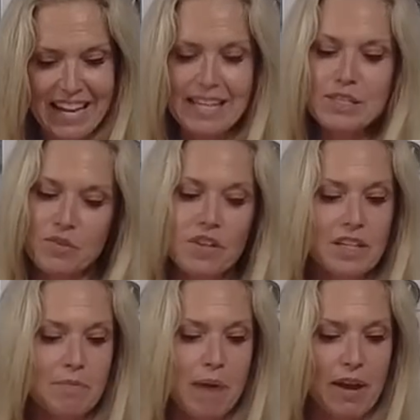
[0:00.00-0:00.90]
He is
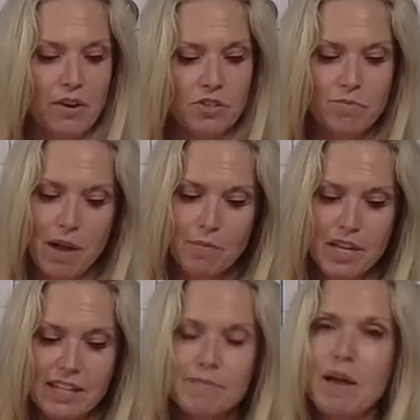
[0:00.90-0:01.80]
feeling better, so Mom
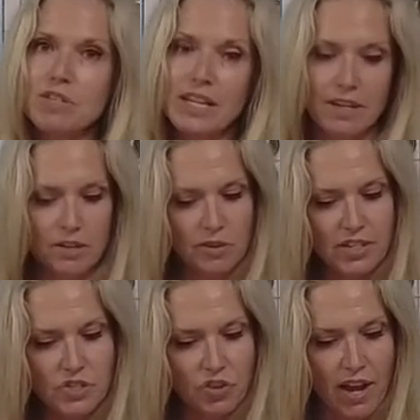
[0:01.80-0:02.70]
takes him out to eat at a
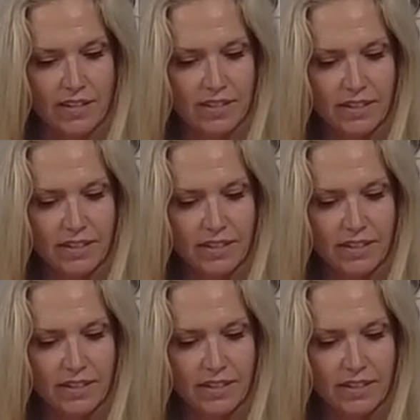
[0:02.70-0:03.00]
restaurant.